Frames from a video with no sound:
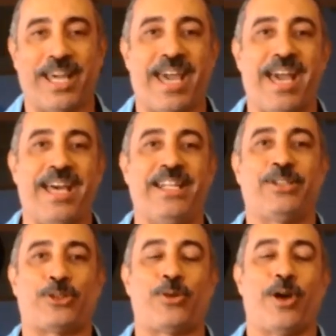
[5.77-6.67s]
the head
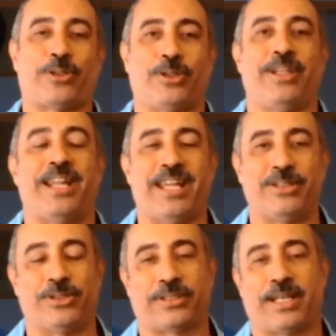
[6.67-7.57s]
instructor in
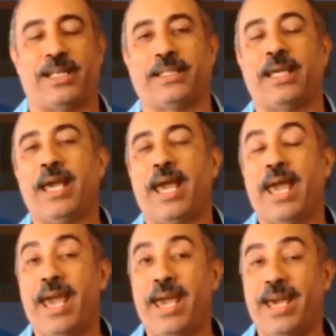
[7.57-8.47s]
Angels Karate.
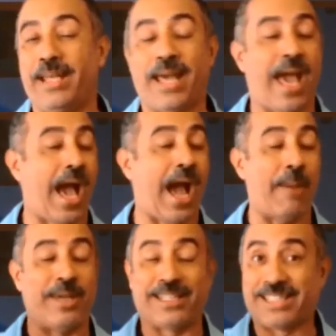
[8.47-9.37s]
And
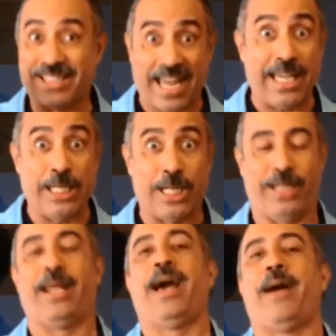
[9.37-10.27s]
I'm
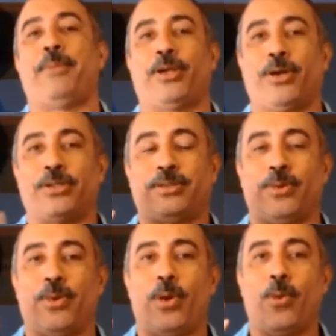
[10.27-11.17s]
excited because
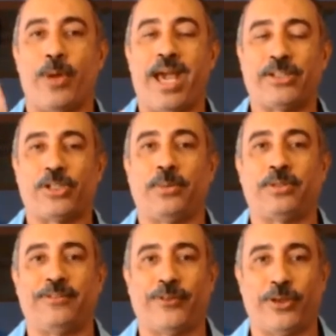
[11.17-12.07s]
we have
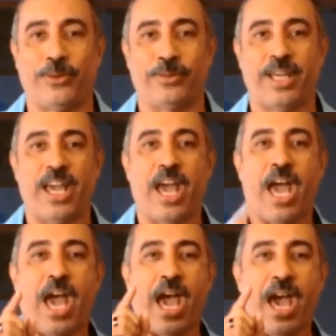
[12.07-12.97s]
something for you.
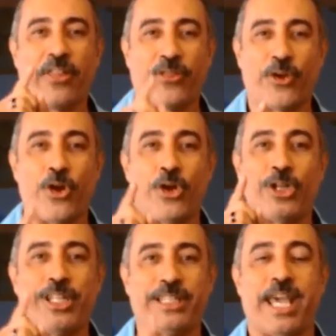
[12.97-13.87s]
A
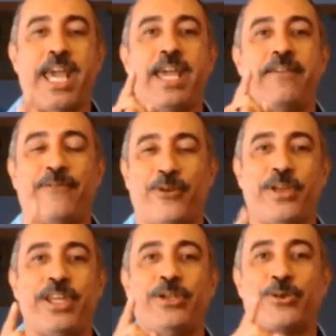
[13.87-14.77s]
30-day
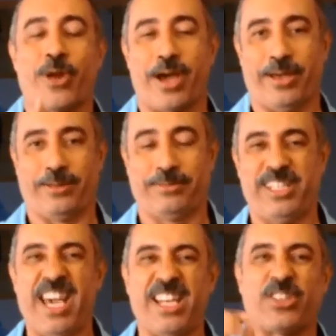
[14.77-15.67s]
free trial.
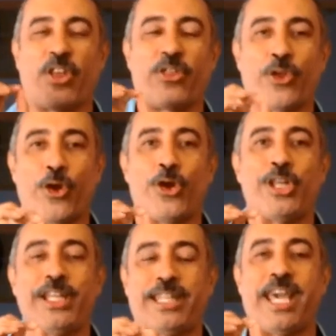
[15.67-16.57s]
Yes,
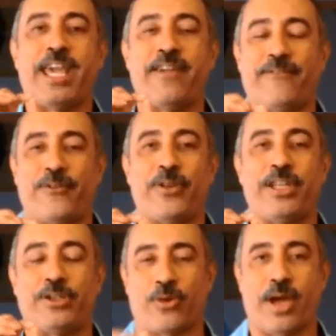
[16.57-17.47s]
30-day
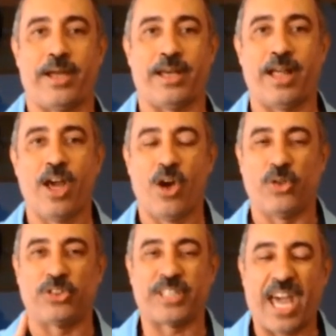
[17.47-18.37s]
free trial
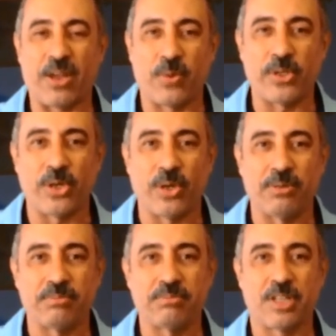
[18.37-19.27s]
on Taekwondo,